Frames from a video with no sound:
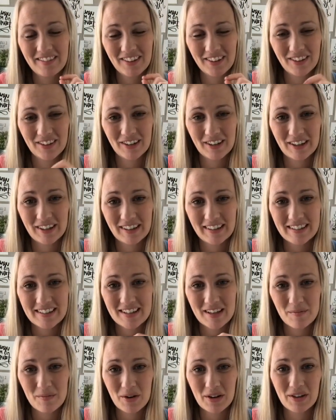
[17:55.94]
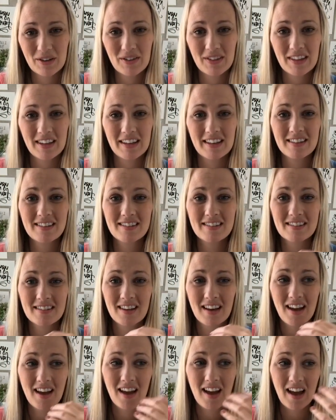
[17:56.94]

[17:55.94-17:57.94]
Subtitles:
If you're someone who thinks